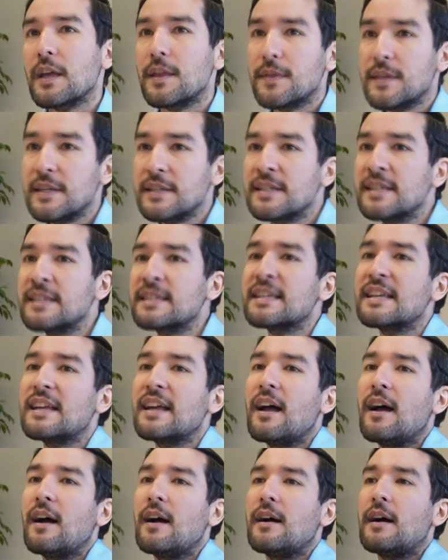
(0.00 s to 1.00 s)
this is,
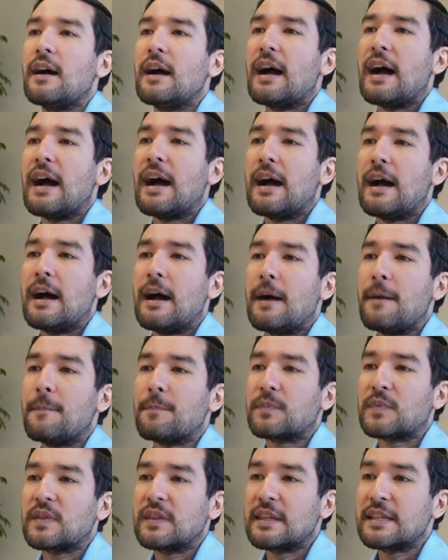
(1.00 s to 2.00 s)

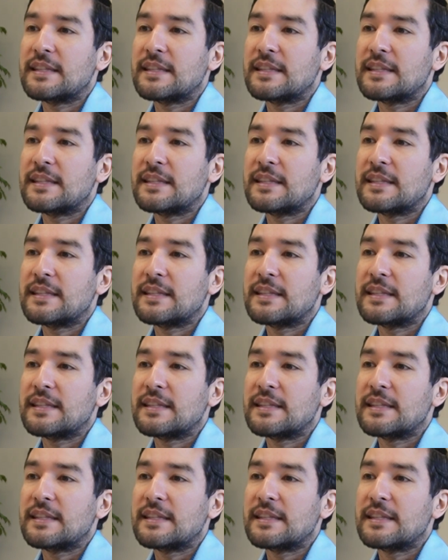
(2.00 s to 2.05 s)
um,